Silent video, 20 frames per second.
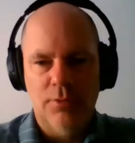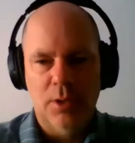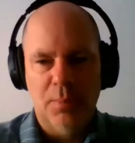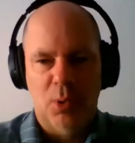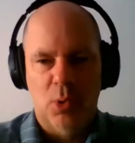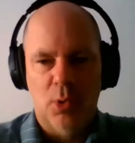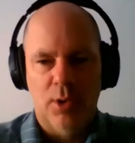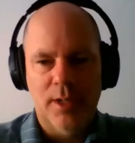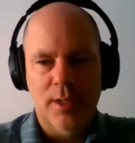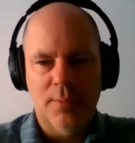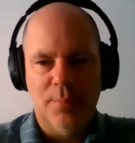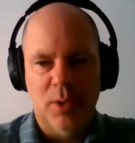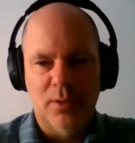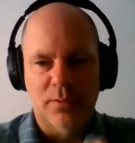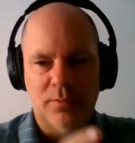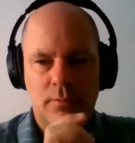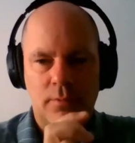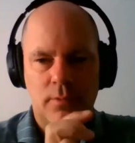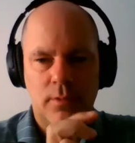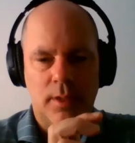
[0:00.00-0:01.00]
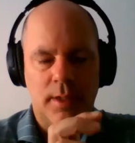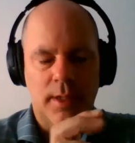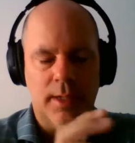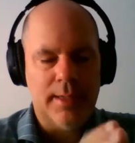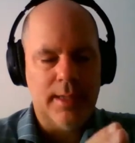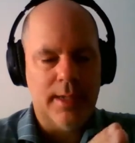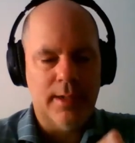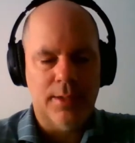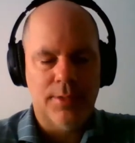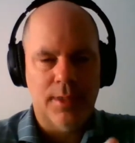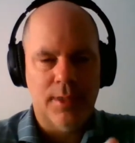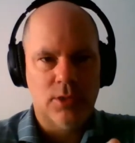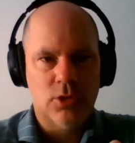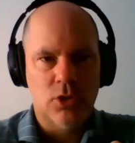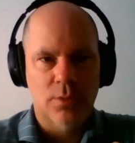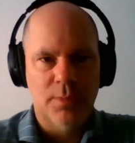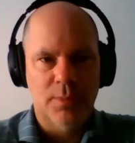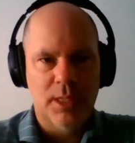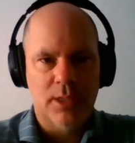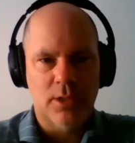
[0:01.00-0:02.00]
the point about, again, I think too
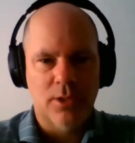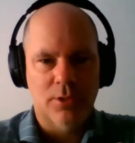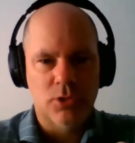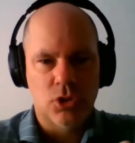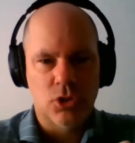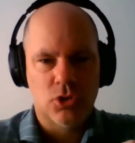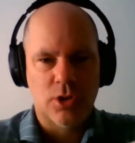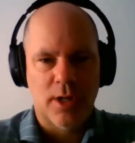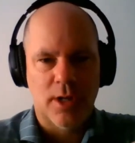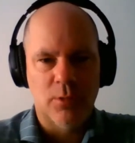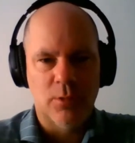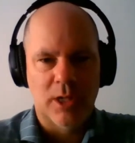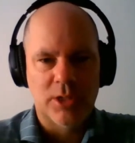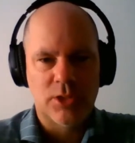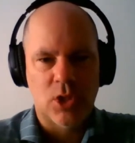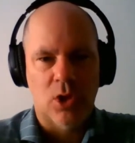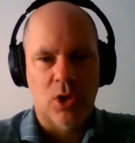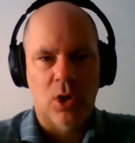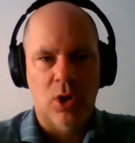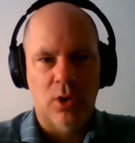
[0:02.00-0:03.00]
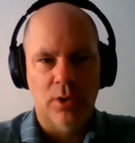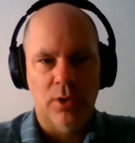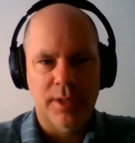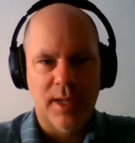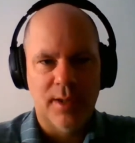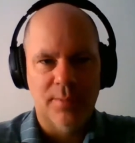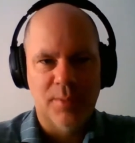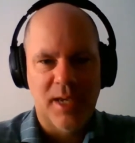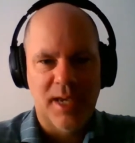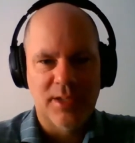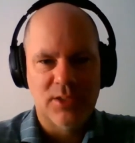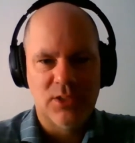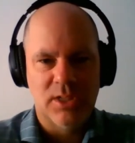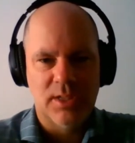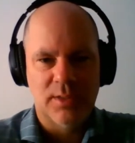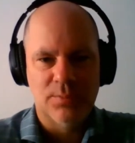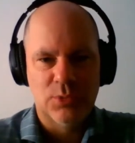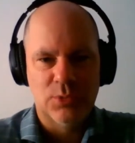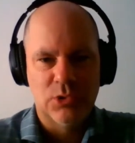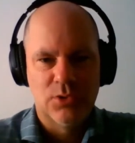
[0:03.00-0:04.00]
many coaches try and watch all the NBA
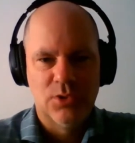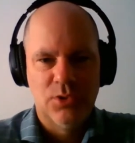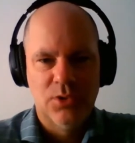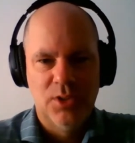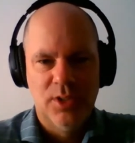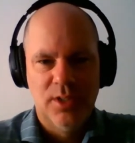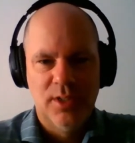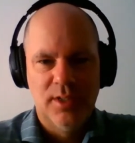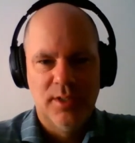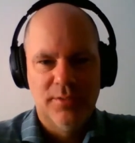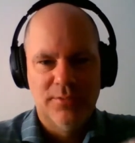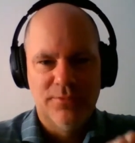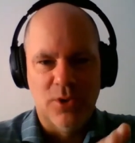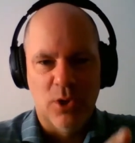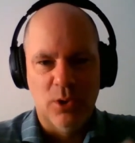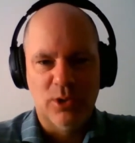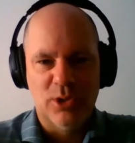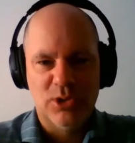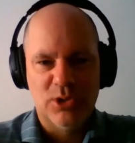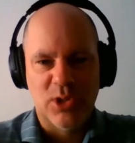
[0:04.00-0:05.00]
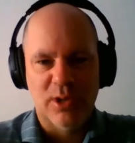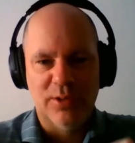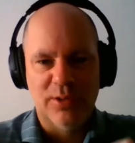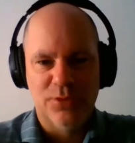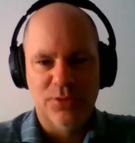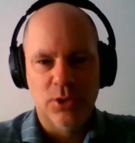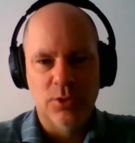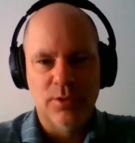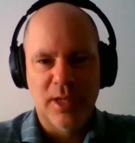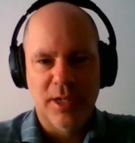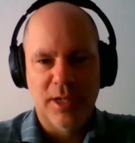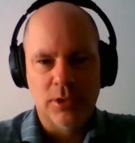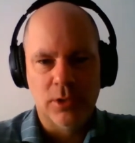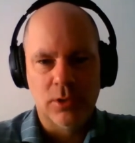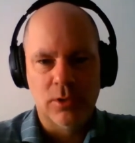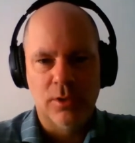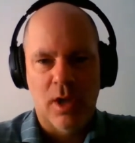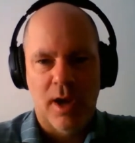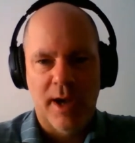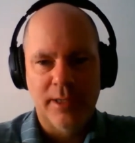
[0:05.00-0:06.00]
teams. Focus on a few that you're
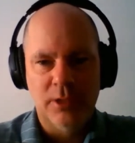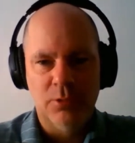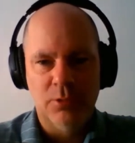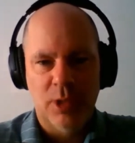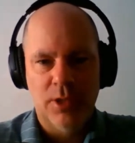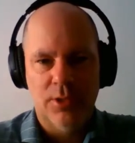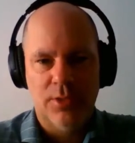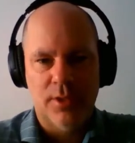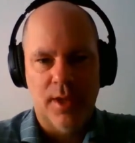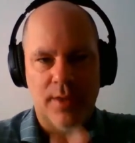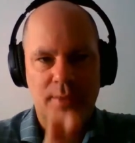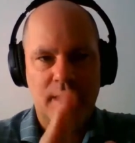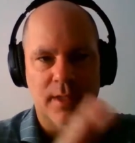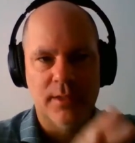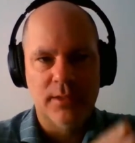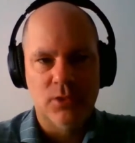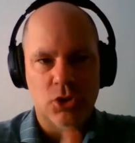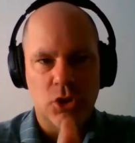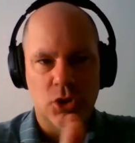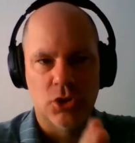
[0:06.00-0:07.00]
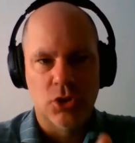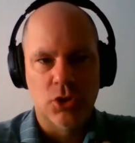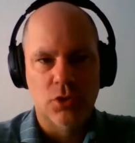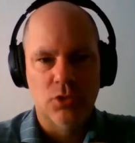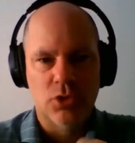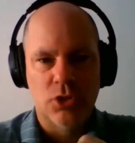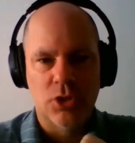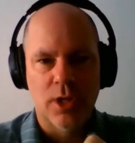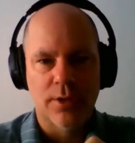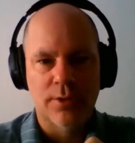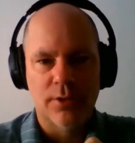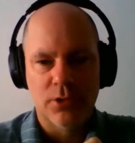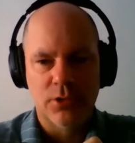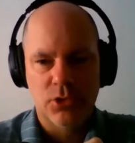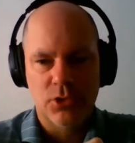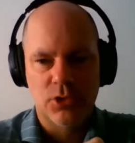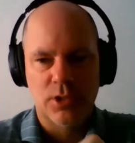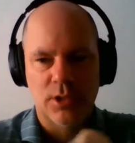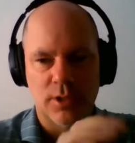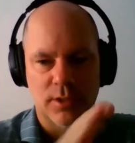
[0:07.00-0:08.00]
aligned with, and then just use the
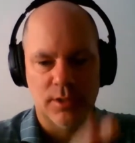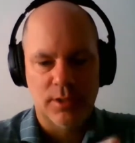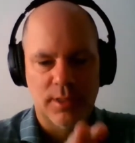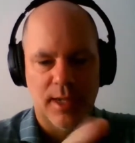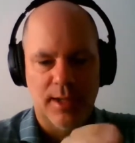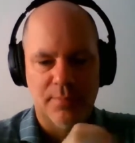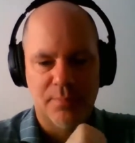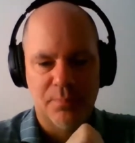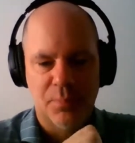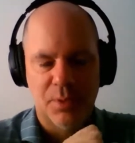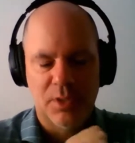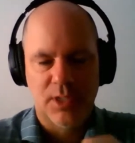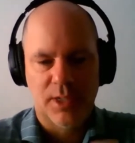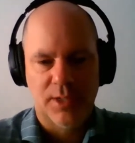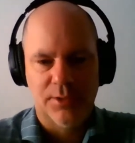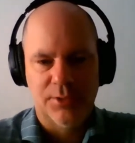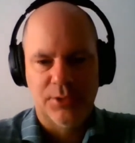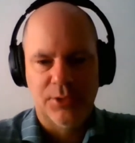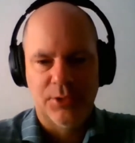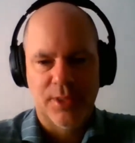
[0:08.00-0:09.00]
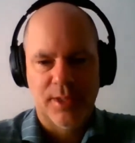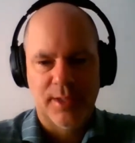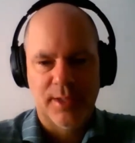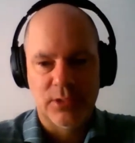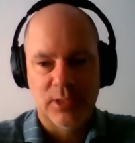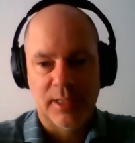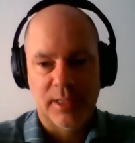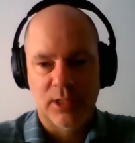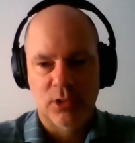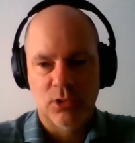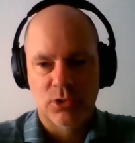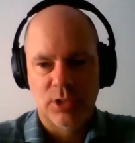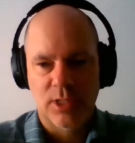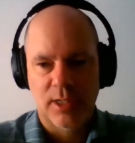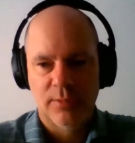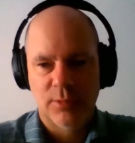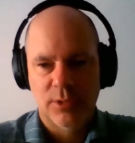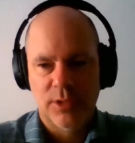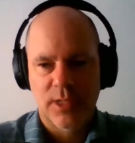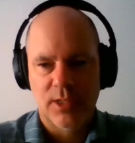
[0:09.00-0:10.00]
others to get particular things, like you
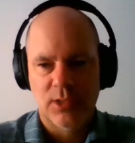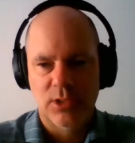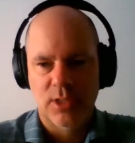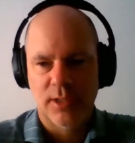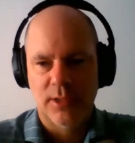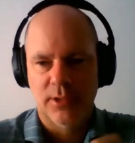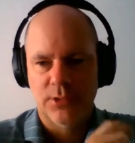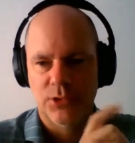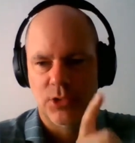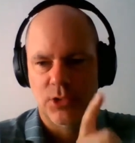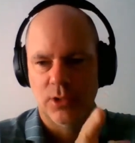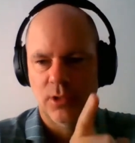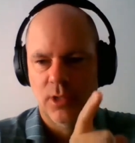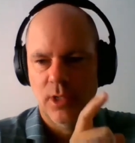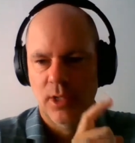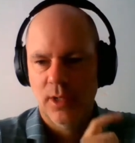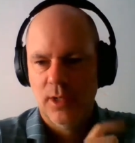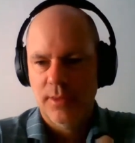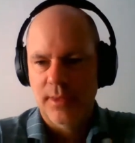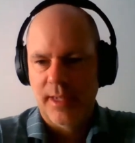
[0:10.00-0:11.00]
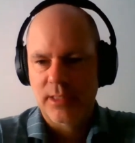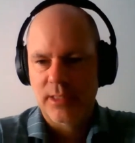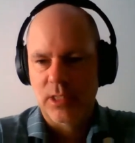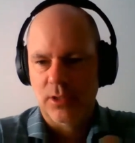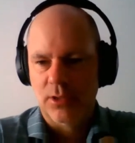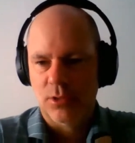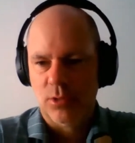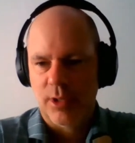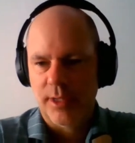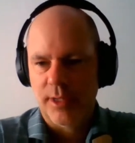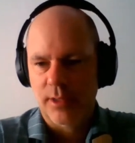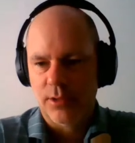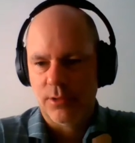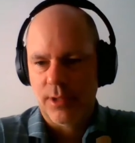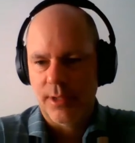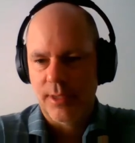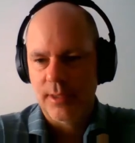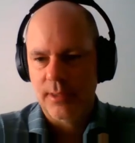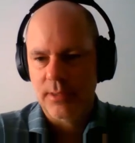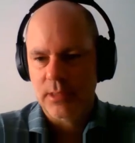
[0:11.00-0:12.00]
said, with ATOs. So that's a
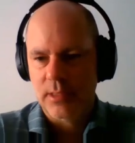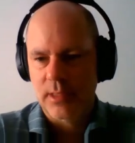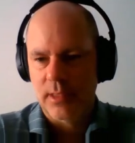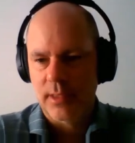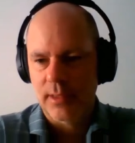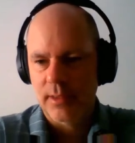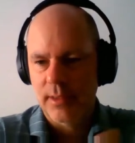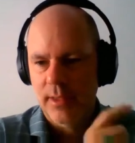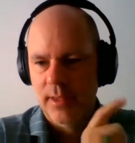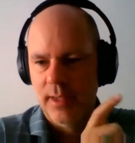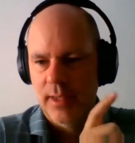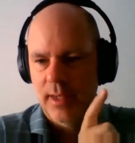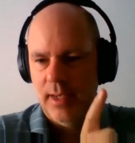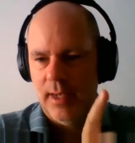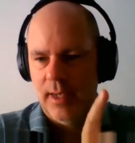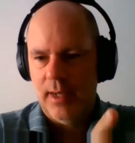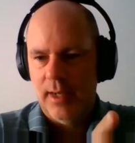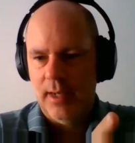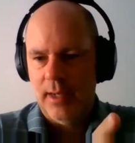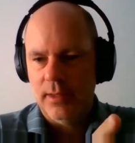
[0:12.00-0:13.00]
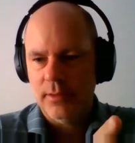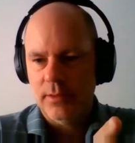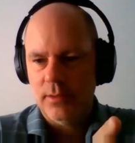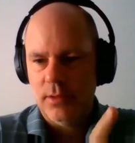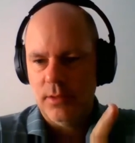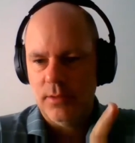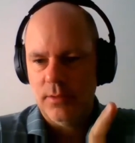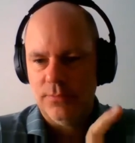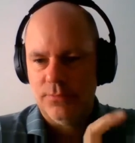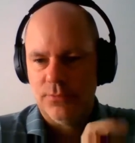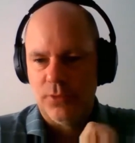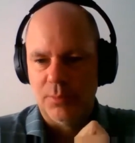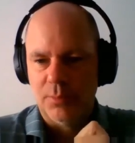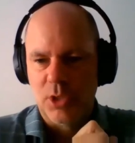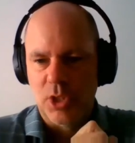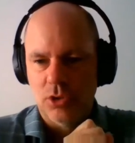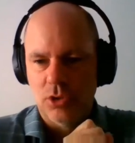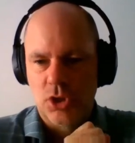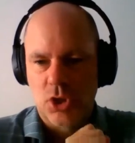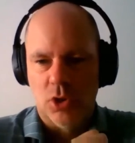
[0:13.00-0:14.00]
great insight. From
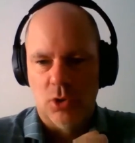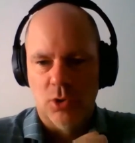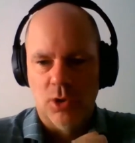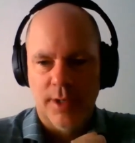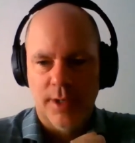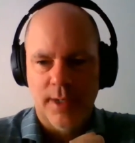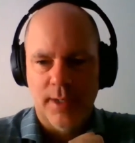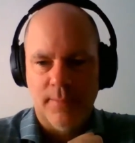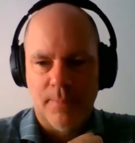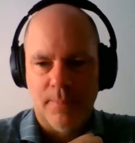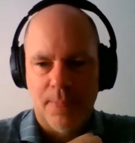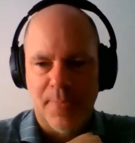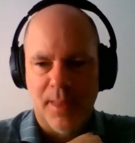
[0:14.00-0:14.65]
Coach Corey,